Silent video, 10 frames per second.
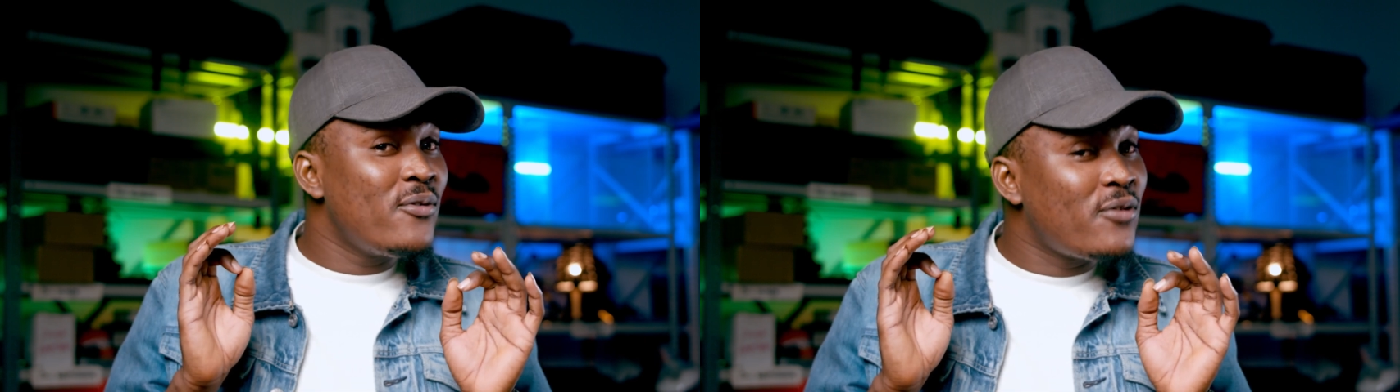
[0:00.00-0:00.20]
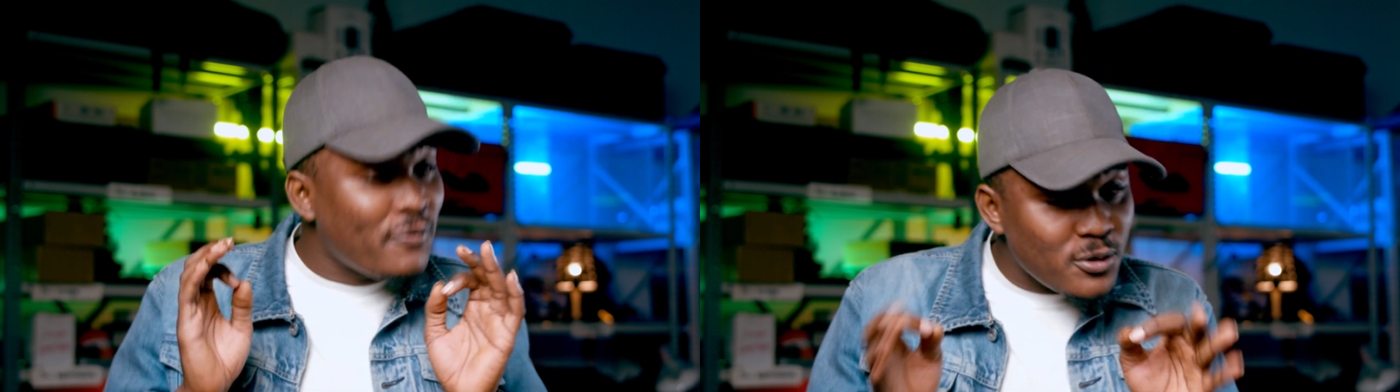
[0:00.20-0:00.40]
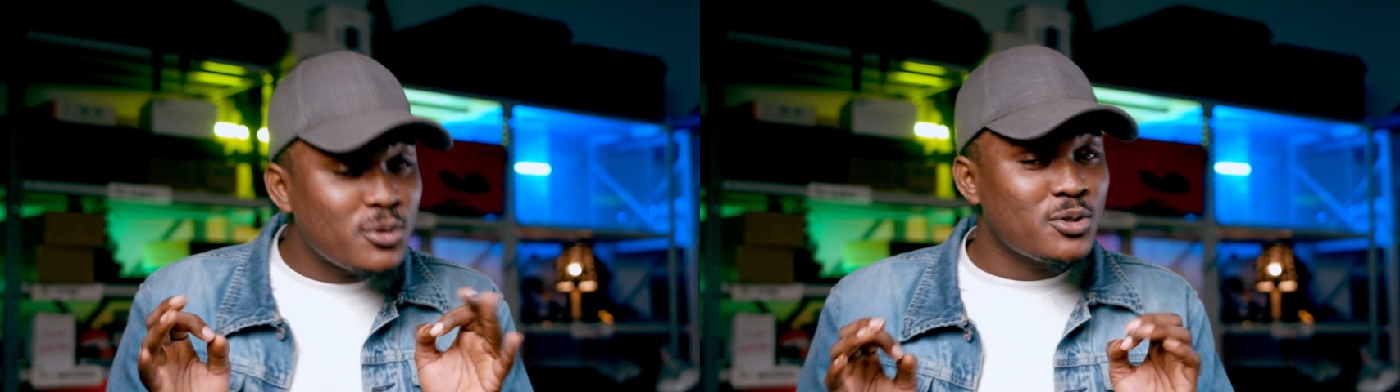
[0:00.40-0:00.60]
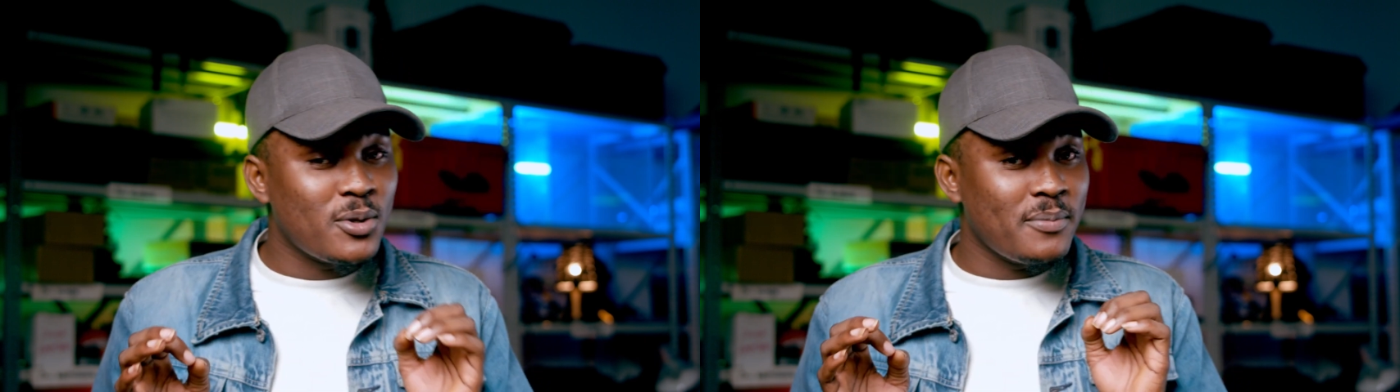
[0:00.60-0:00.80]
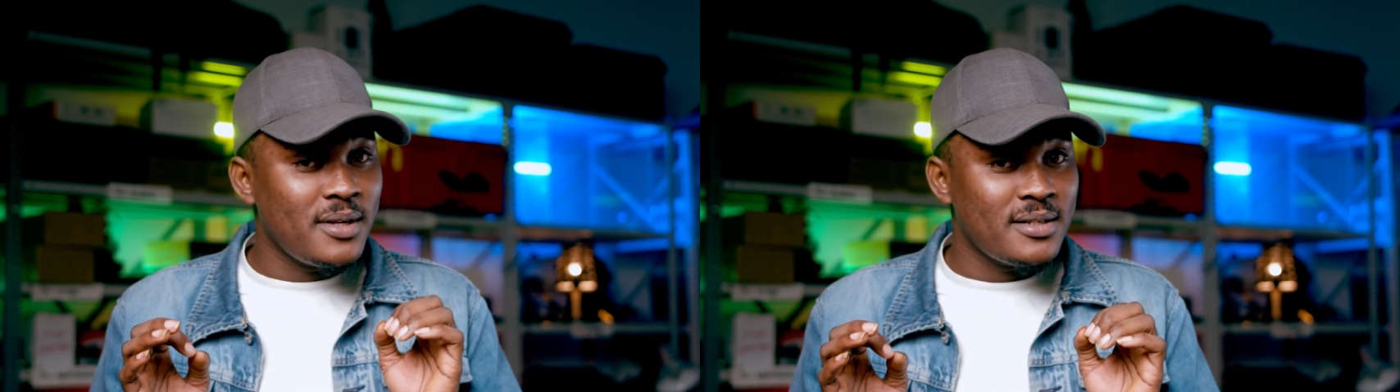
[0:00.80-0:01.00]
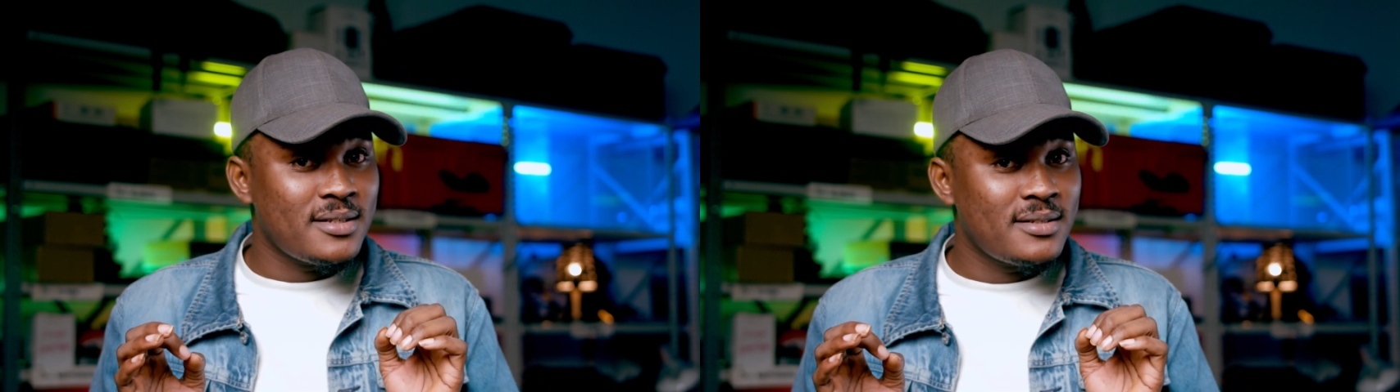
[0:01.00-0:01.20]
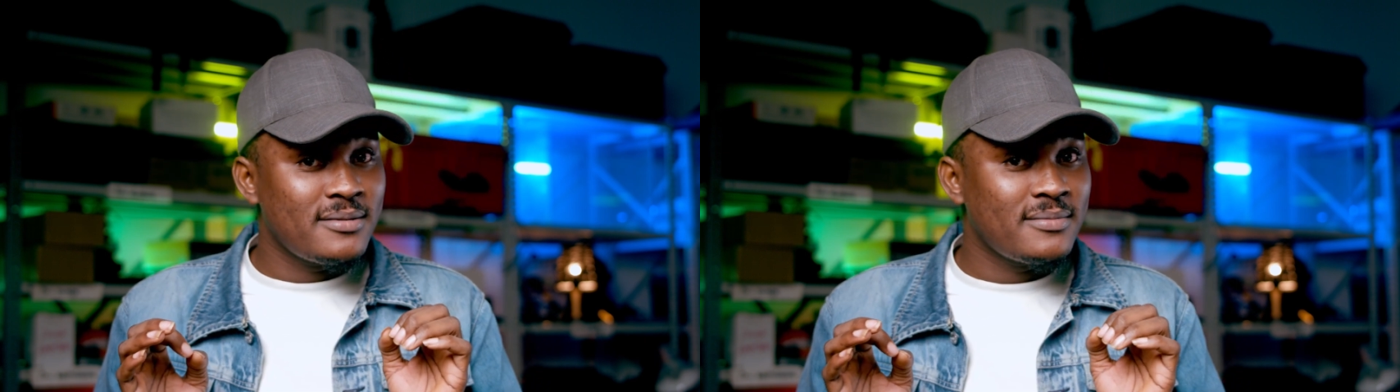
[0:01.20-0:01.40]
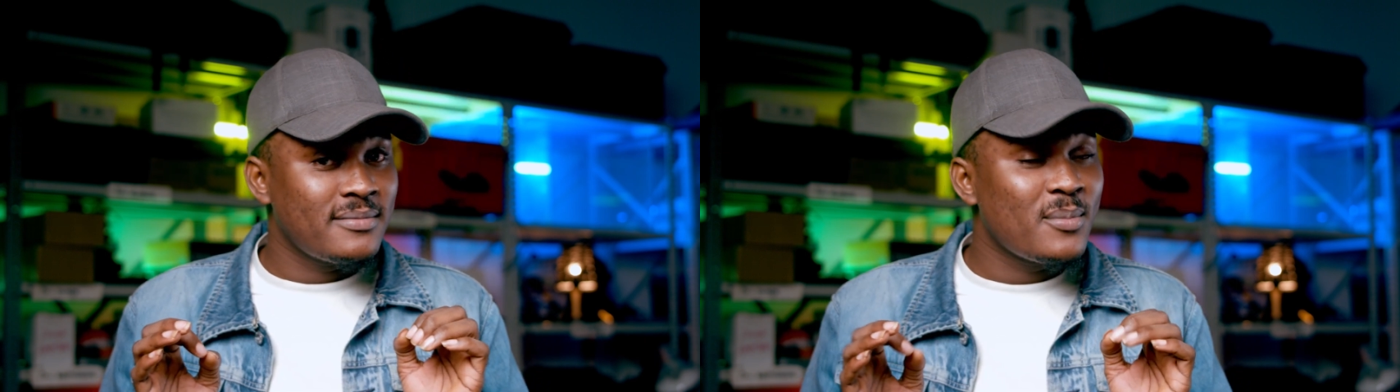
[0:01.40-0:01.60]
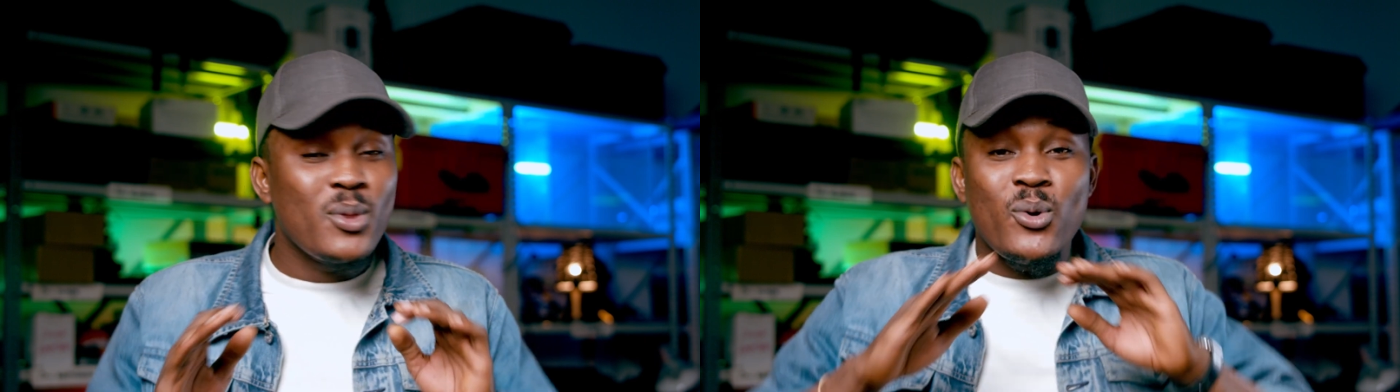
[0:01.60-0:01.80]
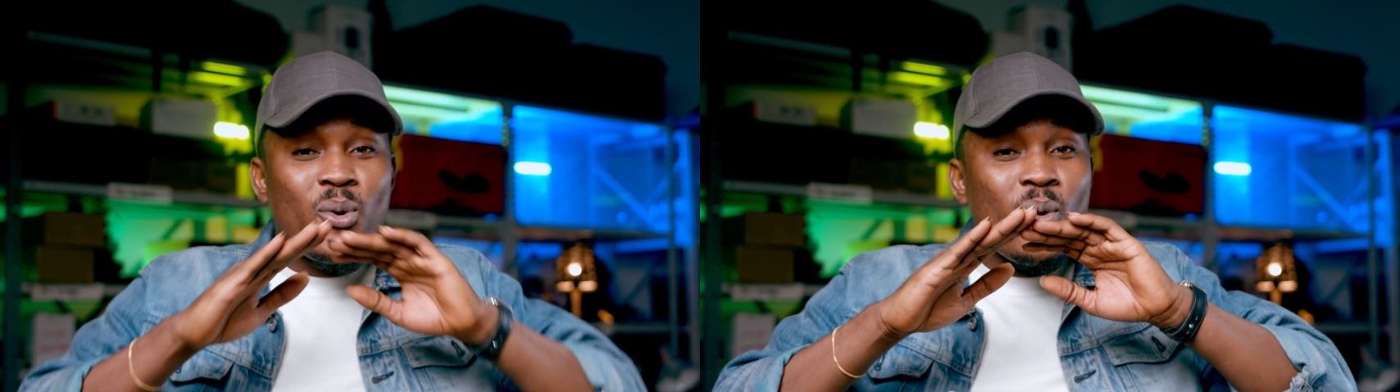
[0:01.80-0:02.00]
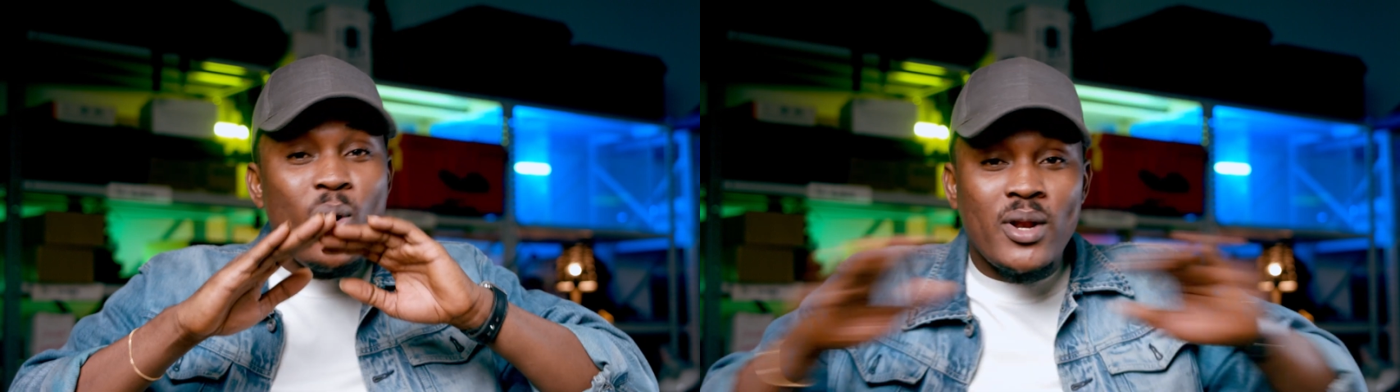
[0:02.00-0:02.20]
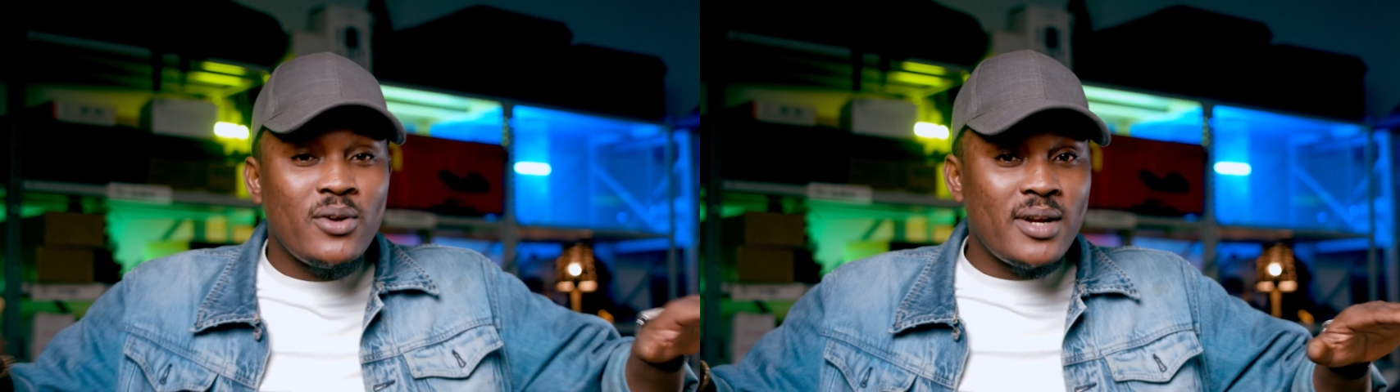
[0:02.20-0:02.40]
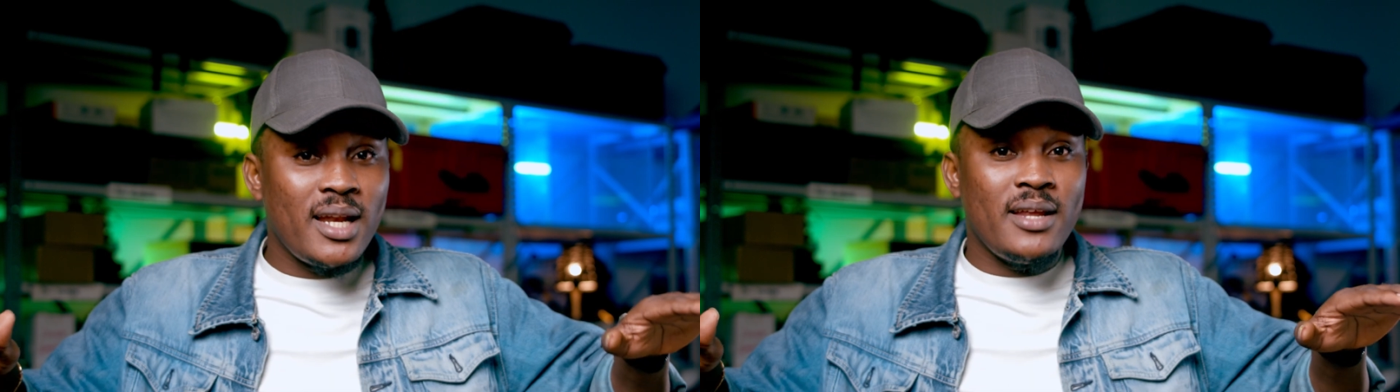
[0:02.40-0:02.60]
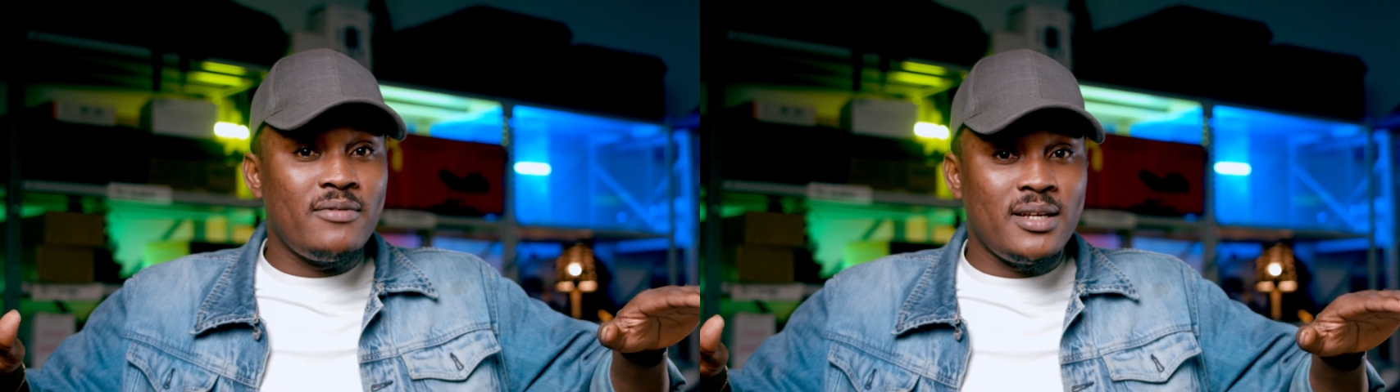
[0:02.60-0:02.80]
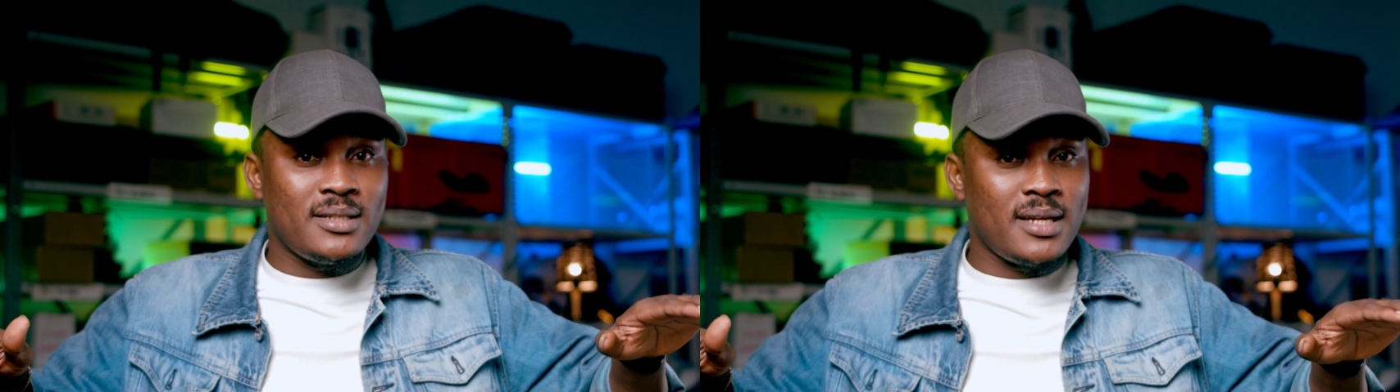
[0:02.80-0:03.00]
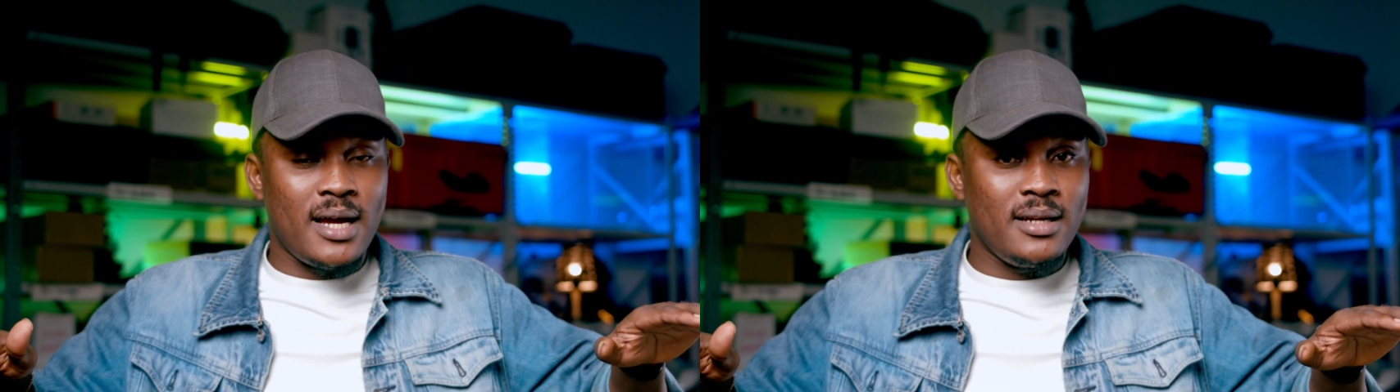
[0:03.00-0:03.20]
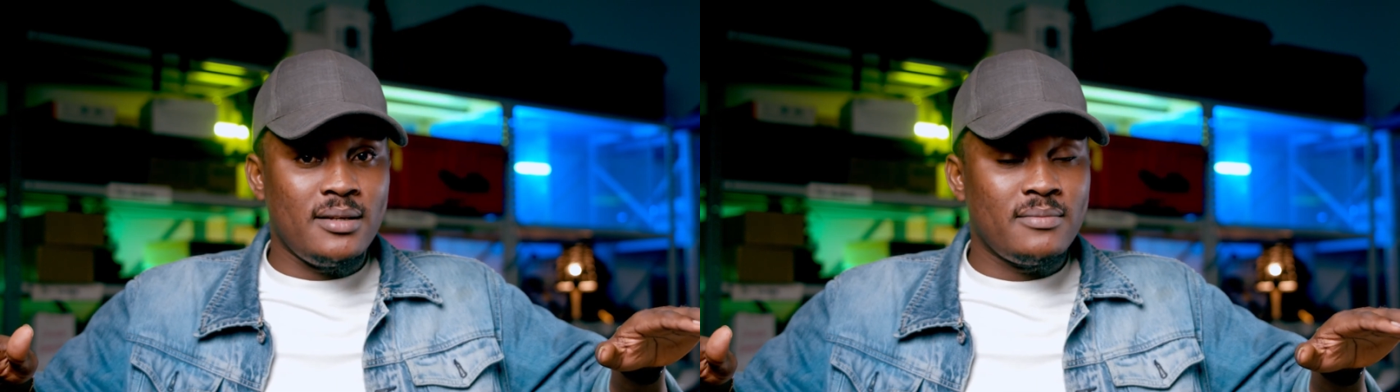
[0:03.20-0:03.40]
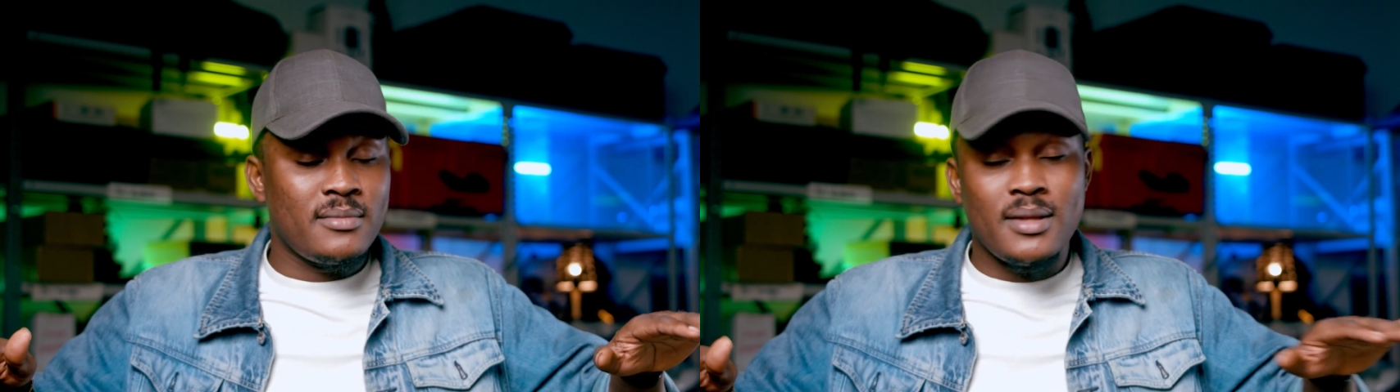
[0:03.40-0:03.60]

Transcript: for Photoshop is. On another level entirely.